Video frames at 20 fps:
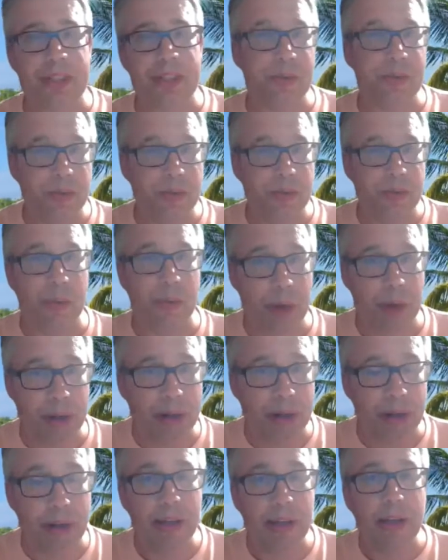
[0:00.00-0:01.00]
harmonica
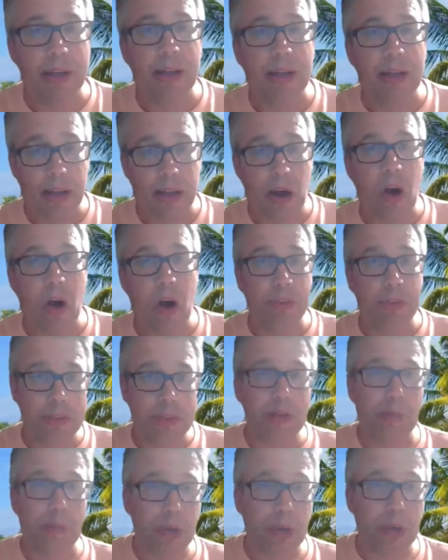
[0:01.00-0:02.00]
on this
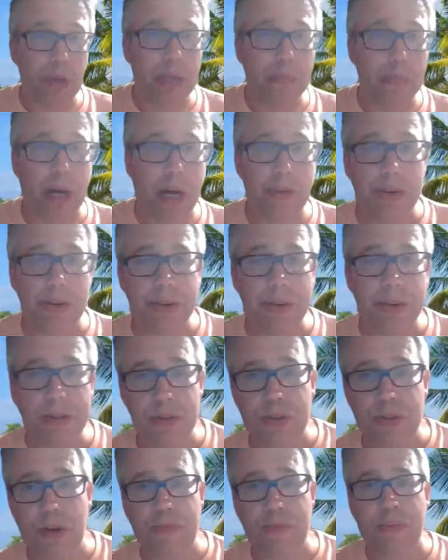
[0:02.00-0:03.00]
harmonic minor.
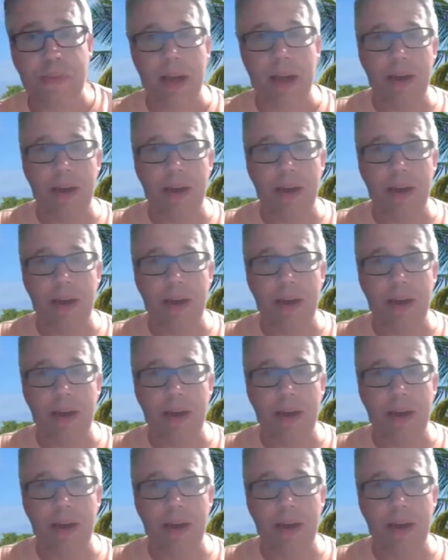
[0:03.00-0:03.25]
Stuff like